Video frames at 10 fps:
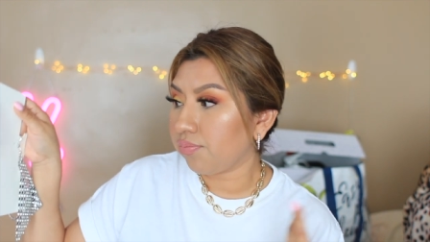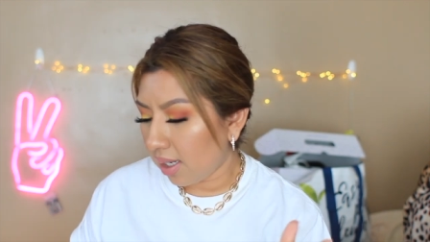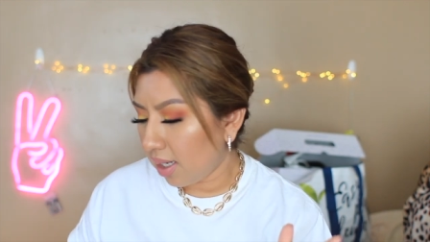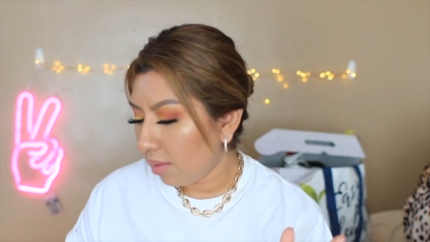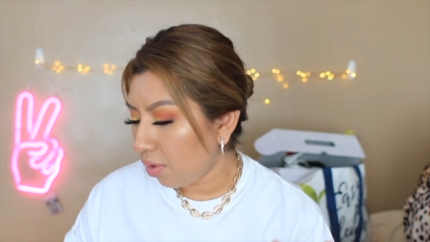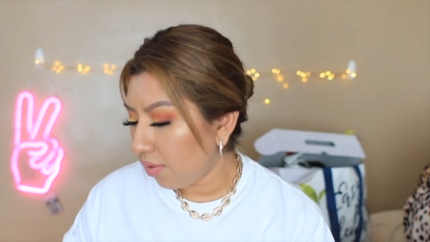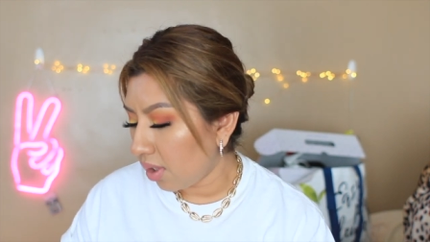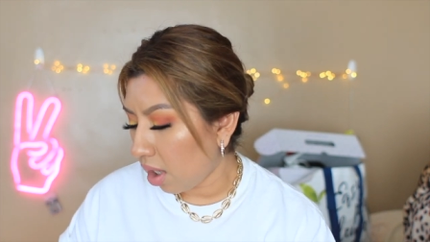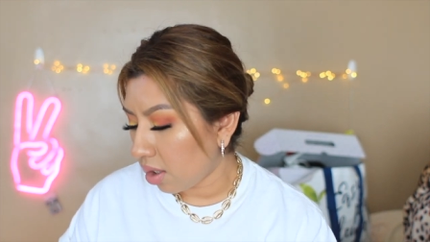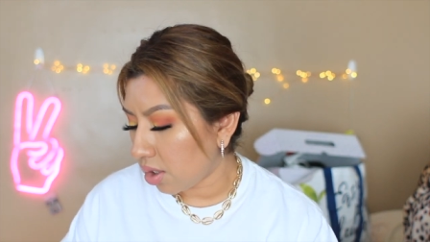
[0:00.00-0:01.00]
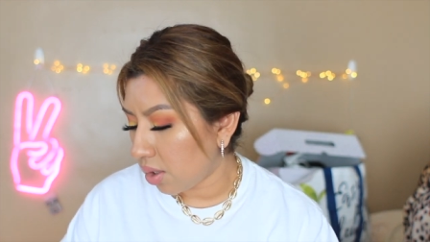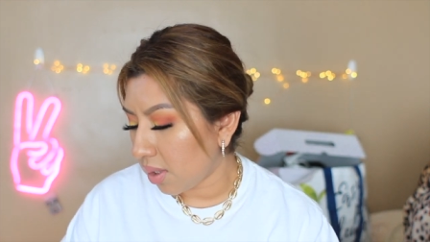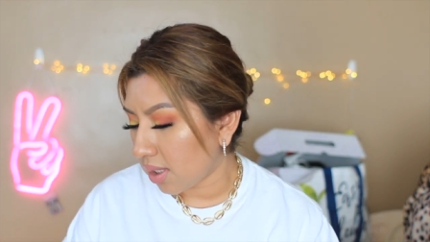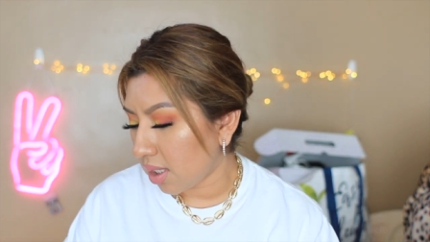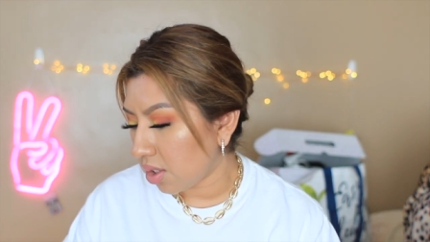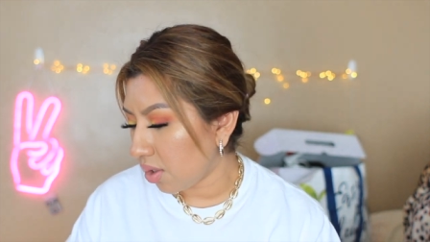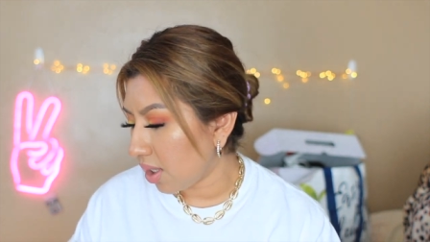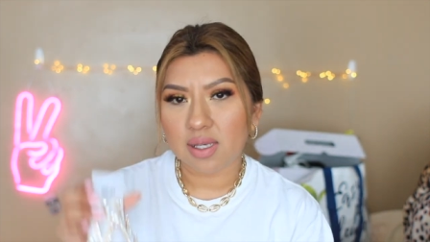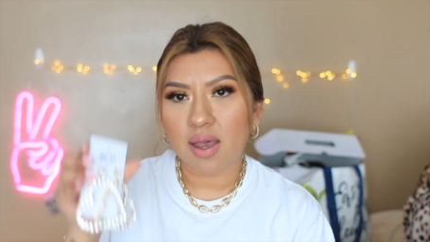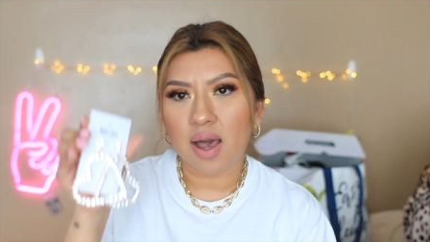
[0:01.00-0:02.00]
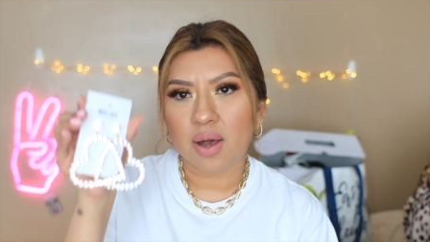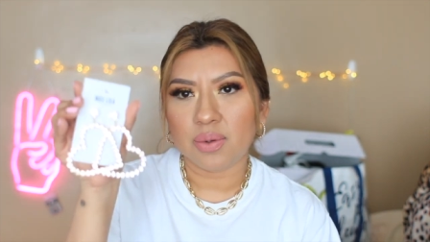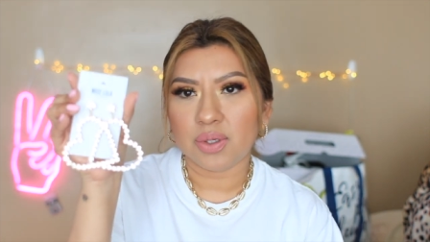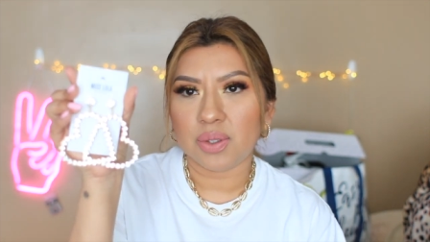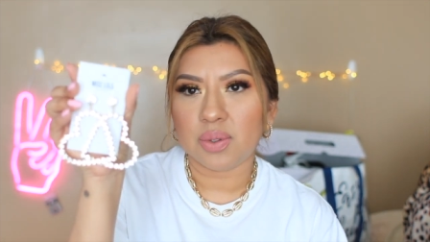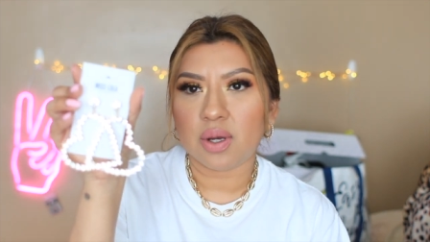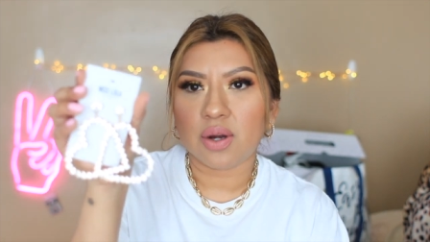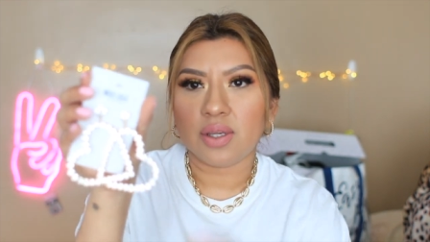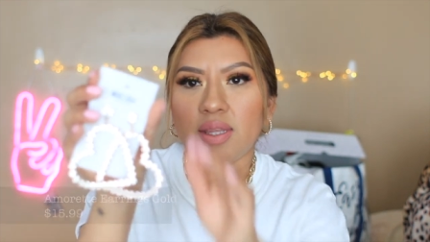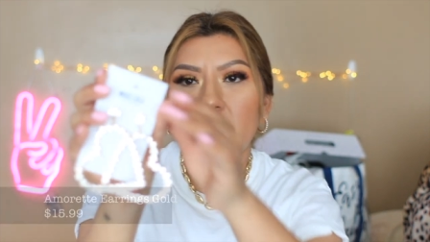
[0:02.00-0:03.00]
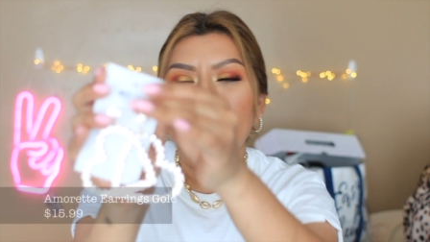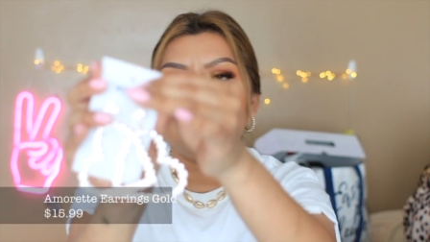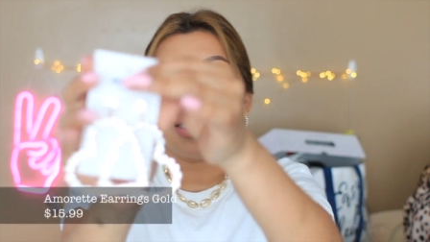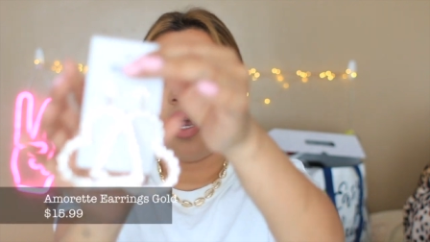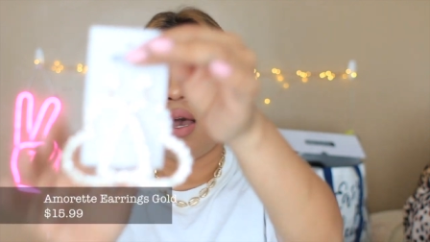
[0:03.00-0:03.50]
And then moving on to accessories, how cute are these